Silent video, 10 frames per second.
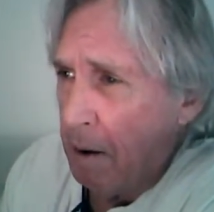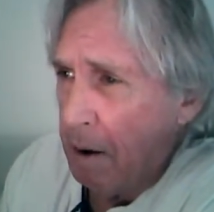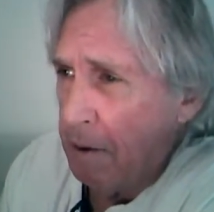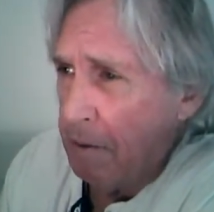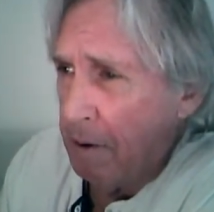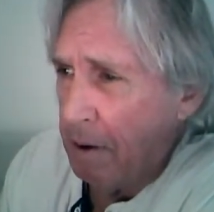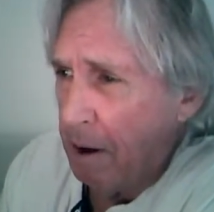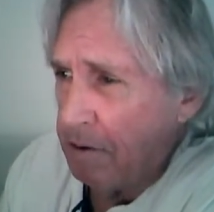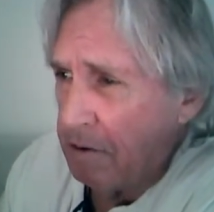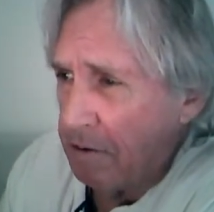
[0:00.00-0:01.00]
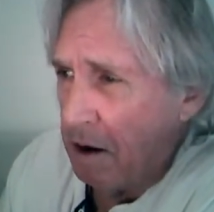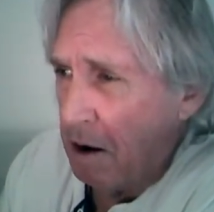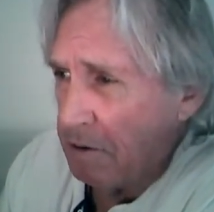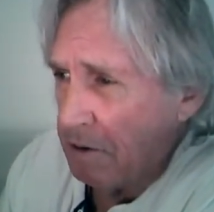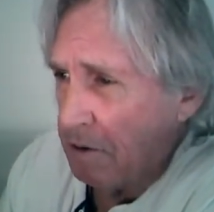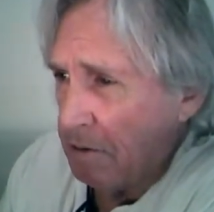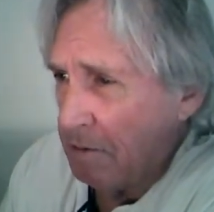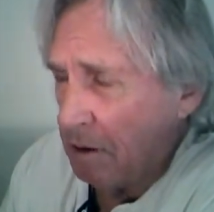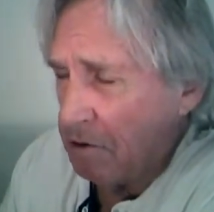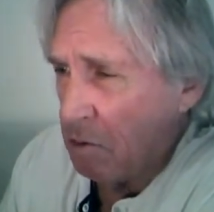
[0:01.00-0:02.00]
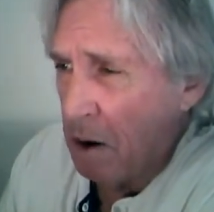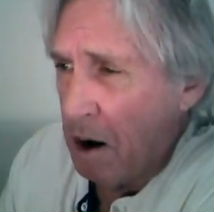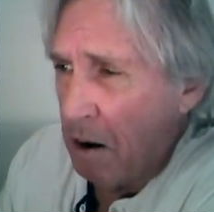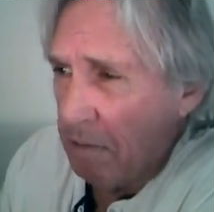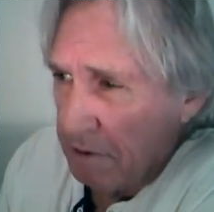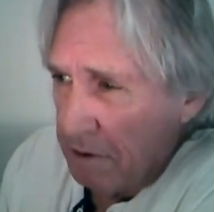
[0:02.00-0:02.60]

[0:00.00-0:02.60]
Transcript: In 2012,